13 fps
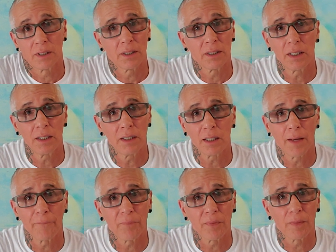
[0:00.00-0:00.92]

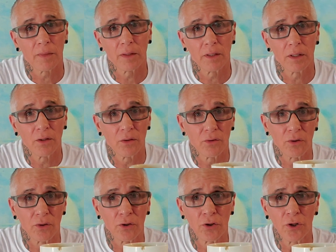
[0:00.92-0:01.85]

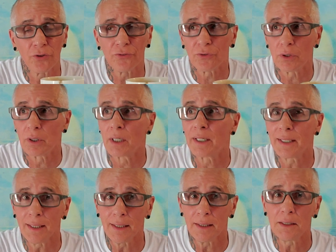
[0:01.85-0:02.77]
Because,
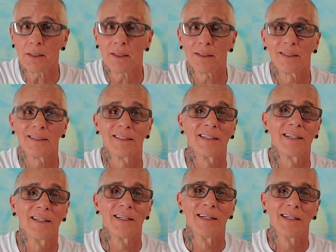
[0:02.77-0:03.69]
again,
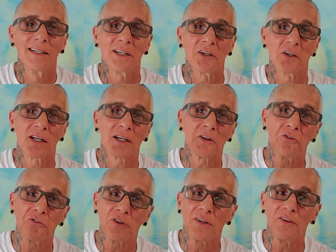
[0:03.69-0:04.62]
how do you
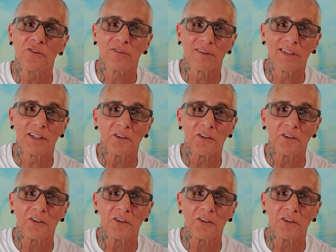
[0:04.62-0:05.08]
say this,